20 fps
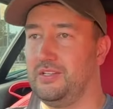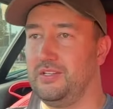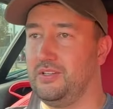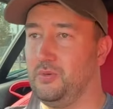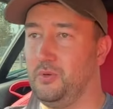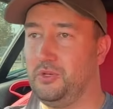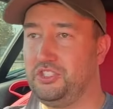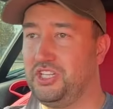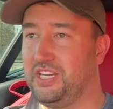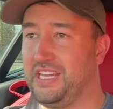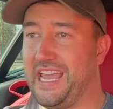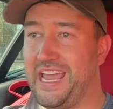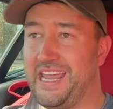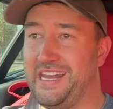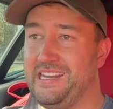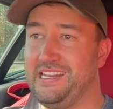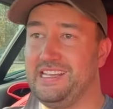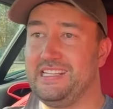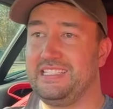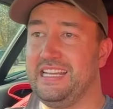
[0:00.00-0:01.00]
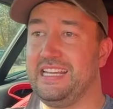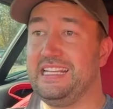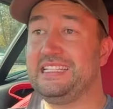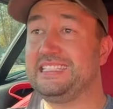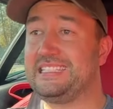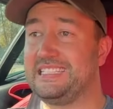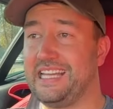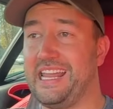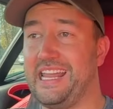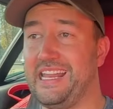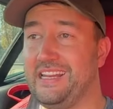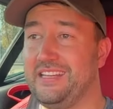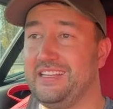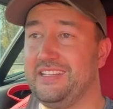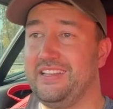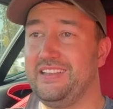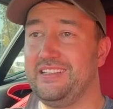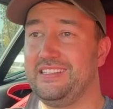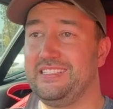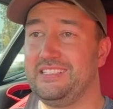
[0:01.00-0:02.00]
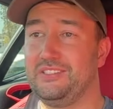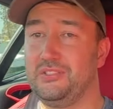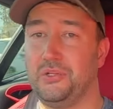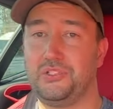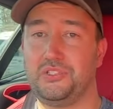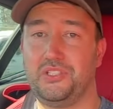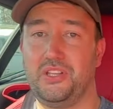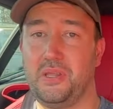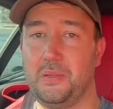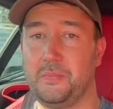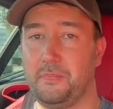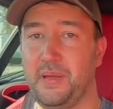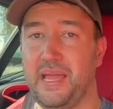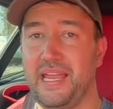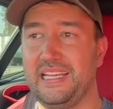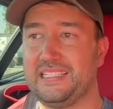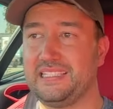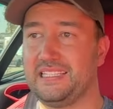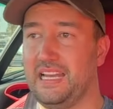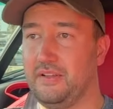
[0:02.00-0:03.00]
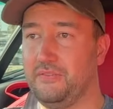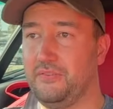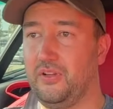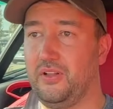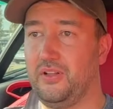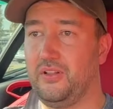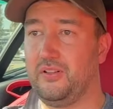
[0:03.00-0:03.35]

which again is insane. This is also the base level